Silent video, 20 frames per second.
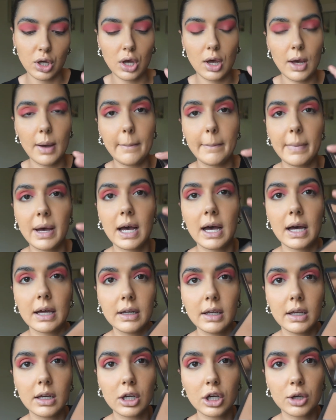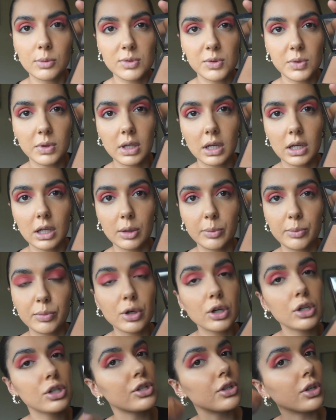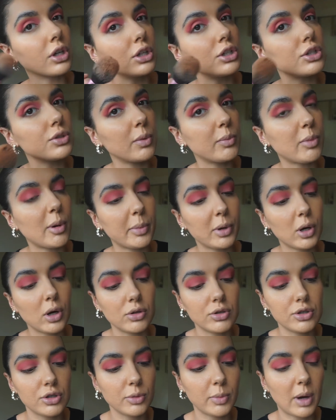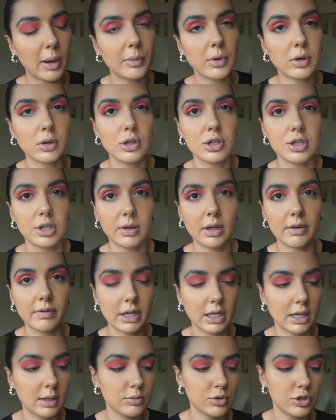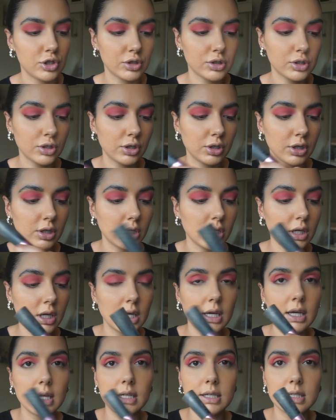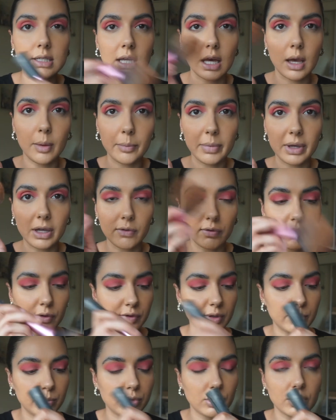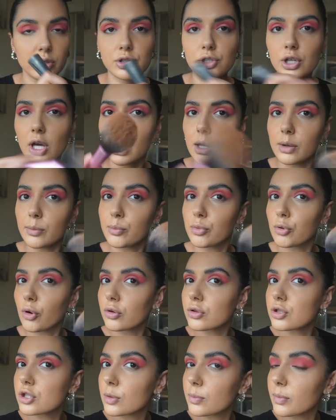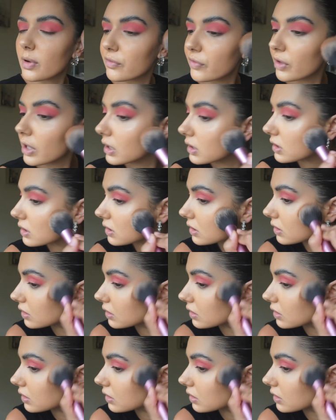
pan and it comes with a little brush so you can do a proper contour, but I'm not going to do that right now. I'm just going to take a big fluffy brush and bronze up my face.